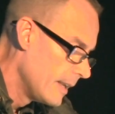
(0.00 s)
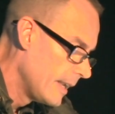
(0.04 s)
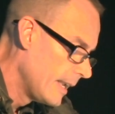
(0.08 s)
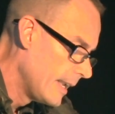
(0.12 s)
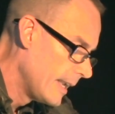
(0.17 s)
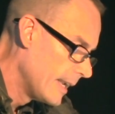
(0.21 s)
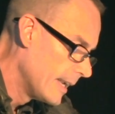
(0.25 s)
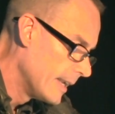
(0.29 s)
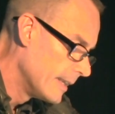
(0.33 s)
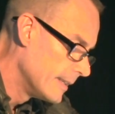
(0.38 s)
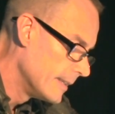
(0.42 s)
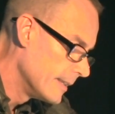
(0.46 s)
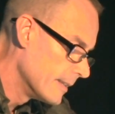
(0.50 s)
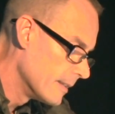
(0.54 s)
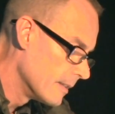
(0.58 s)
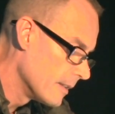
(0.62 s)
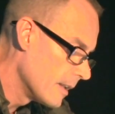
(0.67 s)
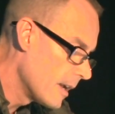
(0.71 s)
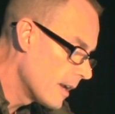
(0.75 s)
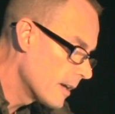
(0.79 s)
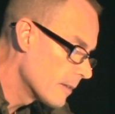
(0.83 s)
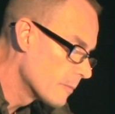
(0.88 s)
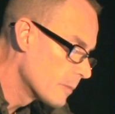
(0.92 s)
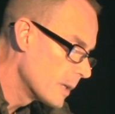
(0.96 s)
And in a
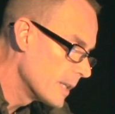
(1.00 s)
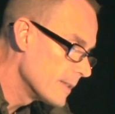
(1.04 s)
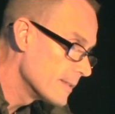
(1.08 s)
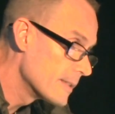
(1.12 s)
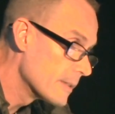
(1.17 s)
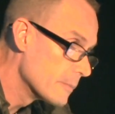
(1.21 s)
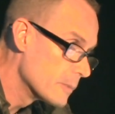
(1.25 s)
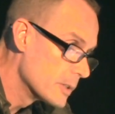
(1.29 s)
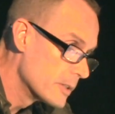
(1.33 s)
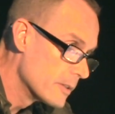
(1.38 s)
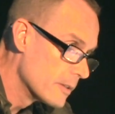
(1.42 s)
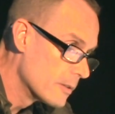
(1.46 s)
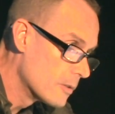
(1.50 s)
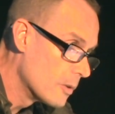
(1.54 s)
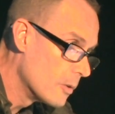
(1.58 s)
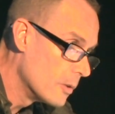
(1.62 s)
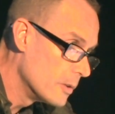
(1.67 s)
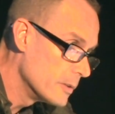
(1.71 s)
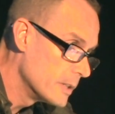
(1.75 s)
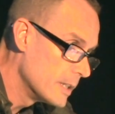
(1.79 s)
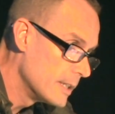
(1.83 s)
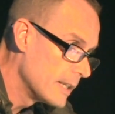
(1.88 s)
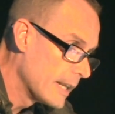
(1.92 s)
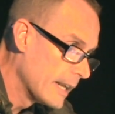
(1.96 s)
lot of ways, it was a
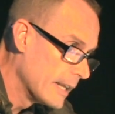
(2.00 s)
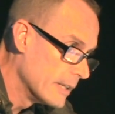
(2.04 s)
golden